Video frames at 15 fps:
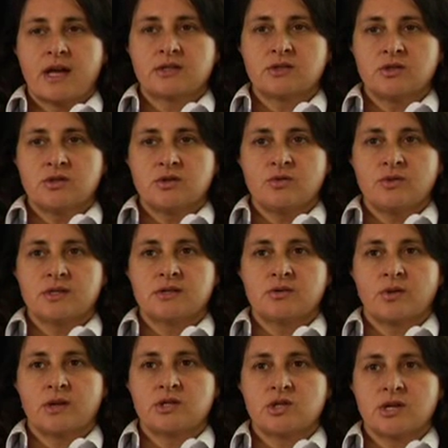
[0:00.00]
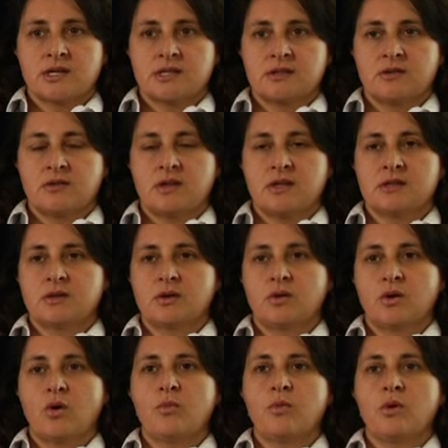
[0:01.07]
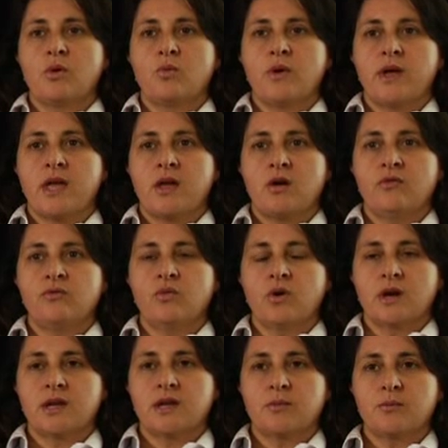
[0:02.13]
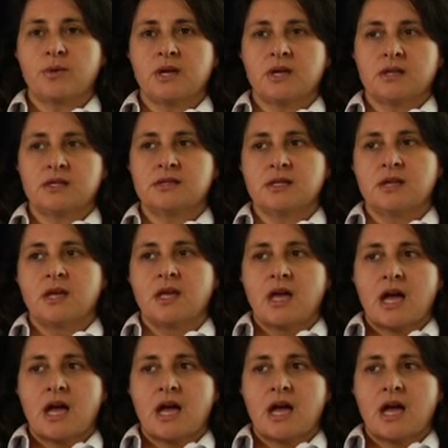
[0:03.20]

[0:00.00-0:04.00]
had to do is to adjust to this global way of working because